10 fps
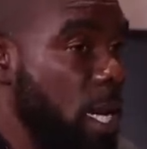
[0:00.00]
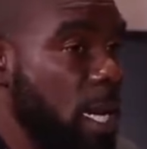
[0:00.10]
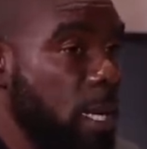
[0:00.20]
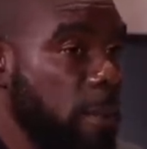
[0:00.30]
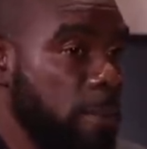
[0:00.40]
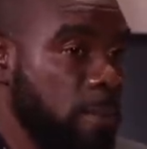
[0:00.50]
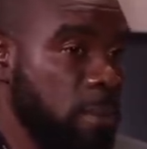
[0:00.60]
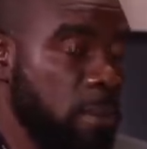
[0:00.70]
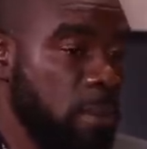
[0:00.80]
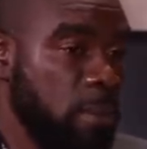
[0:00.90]
and
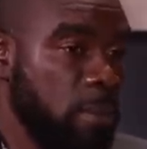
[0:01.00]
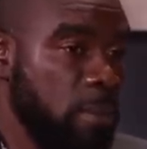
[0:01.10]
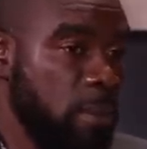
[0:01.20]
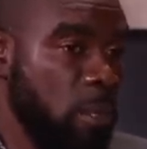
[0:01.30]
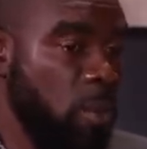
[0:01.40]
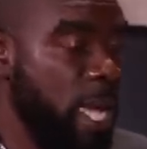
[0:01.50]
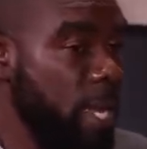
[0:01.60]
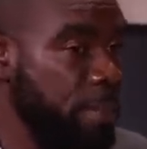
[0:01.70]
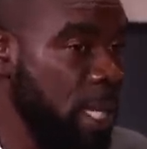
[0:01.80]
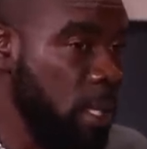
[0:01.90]
we had
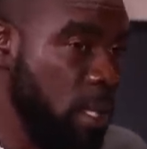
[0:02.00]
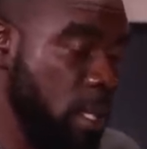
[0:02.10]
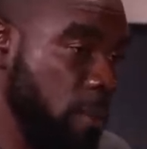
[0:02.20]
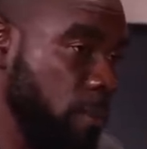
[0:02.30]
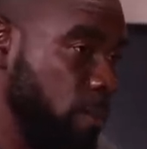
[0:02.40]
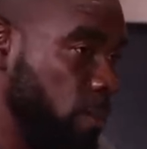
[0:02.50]
a meeting.